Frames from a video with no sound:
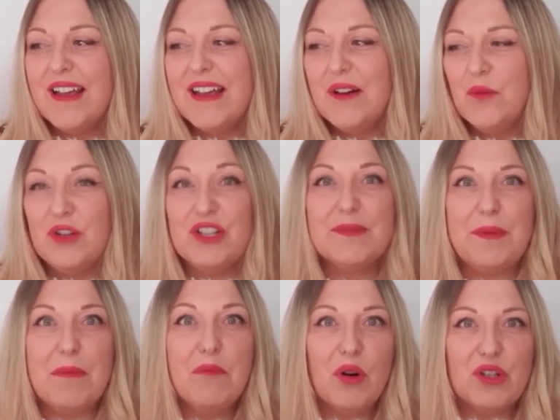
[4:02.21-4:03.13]
which has
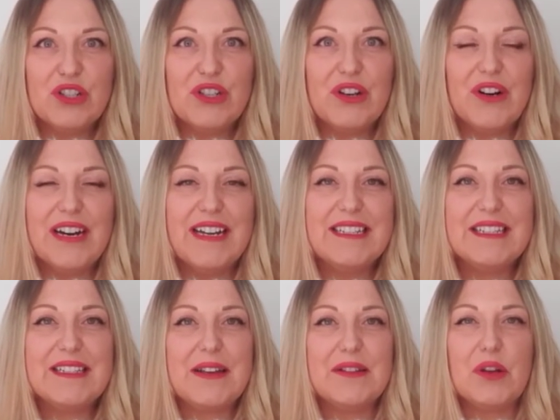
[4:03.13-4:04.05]
been
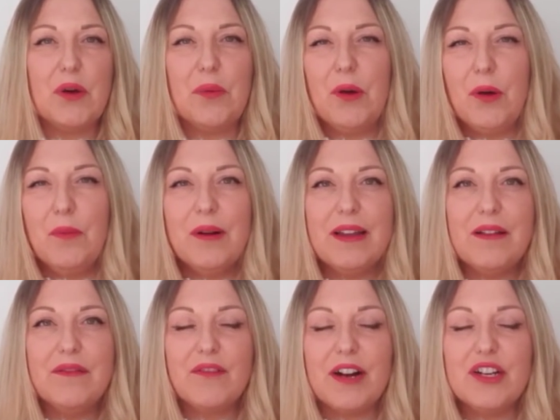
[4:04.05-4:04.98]
modernised, so it's got a
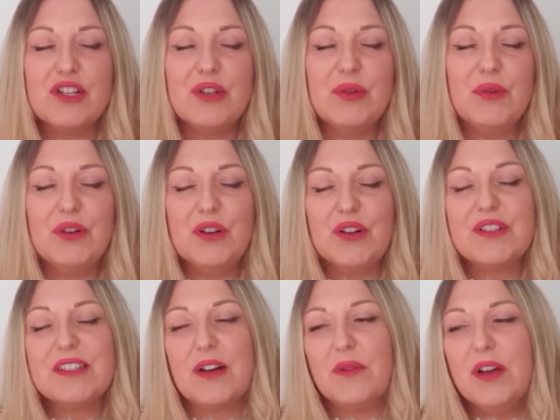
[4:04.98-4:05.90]
complete fresh new look.
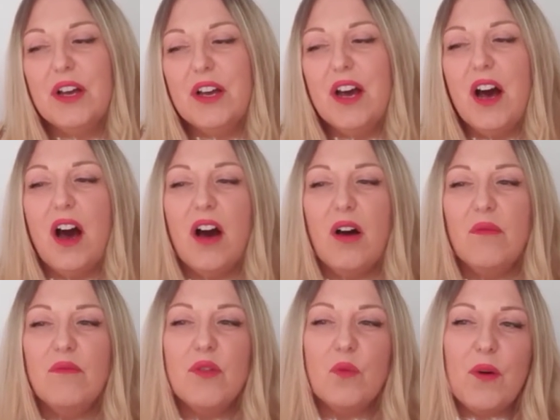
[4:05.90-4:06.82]
So
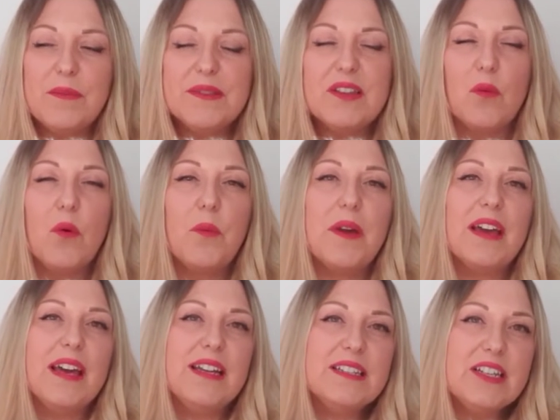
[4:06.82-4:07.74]
the website will
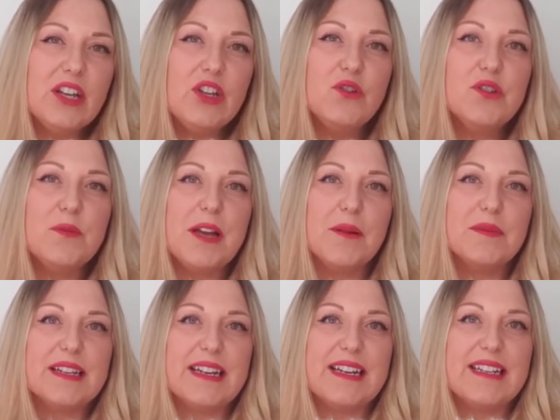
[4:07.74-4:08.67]
continue to be
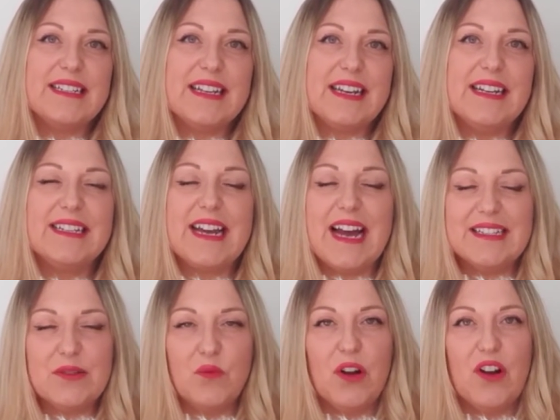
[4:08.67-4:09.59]
updated
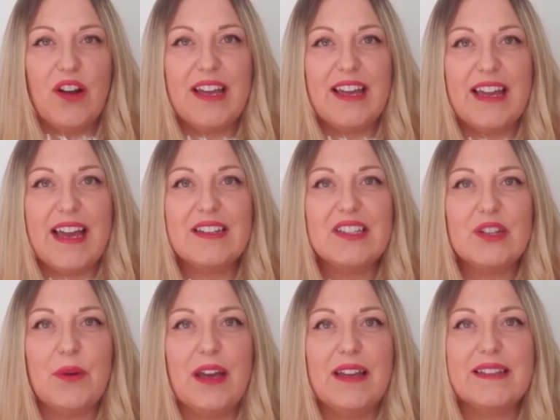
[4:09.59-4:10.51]
as and when I can get
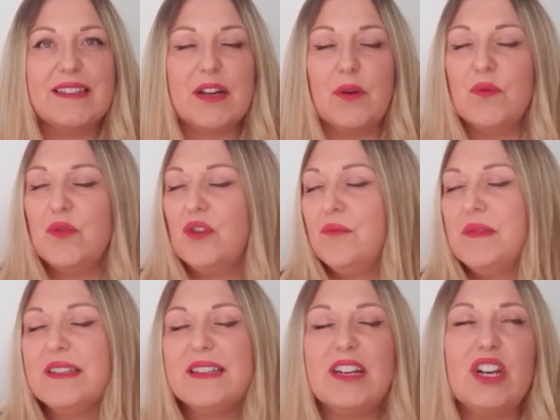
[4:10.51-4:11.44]
to it. So you're
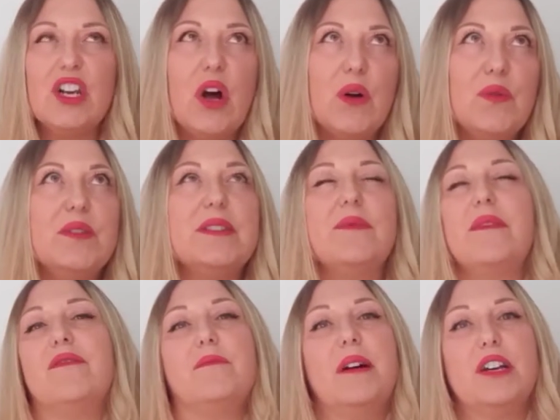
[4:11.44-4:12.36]
missing loads of
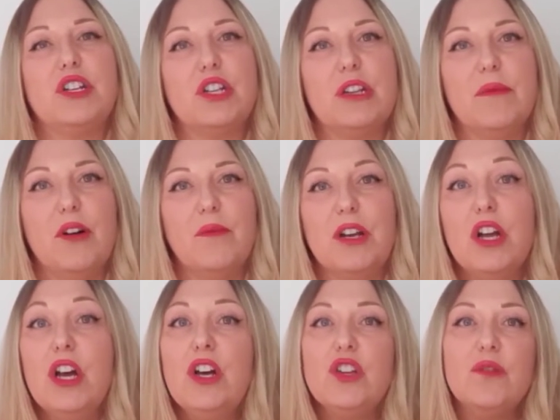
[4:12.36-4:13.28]
information at the moment.
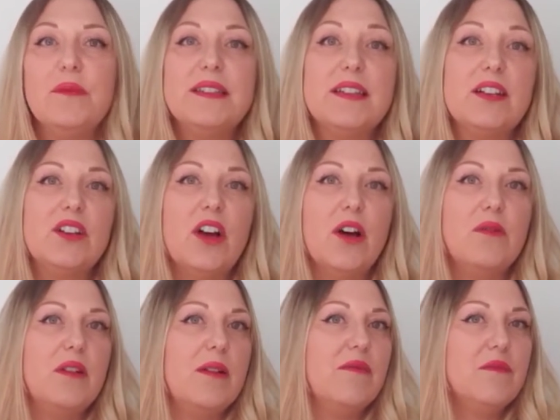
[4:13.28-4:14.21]
You're missing
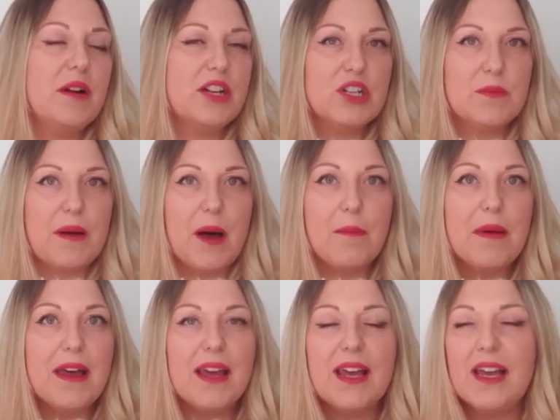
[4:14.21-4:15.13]
the information about
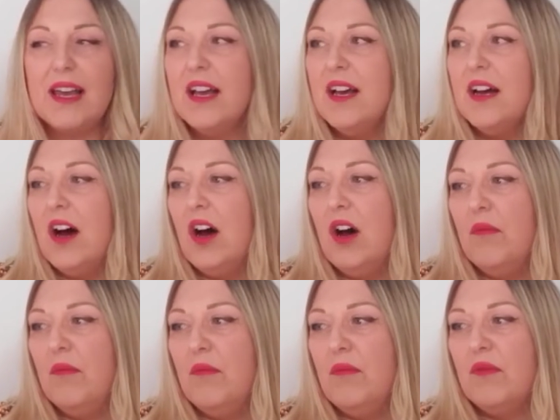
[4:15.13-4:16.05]
me,
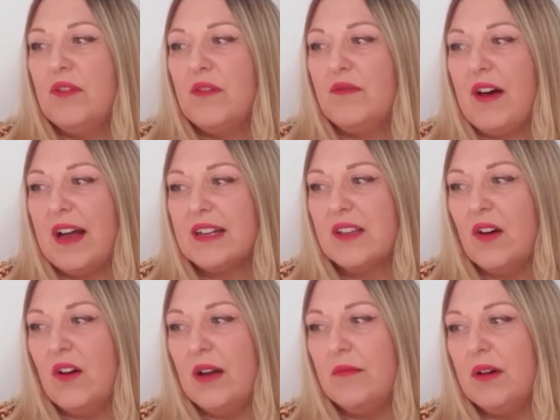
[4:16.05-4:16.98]
the fact that
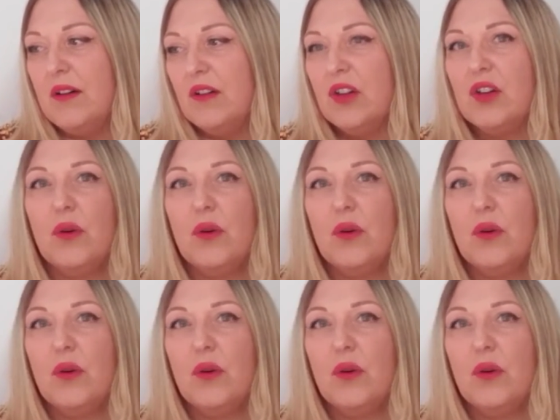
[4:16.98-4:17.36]
I'm a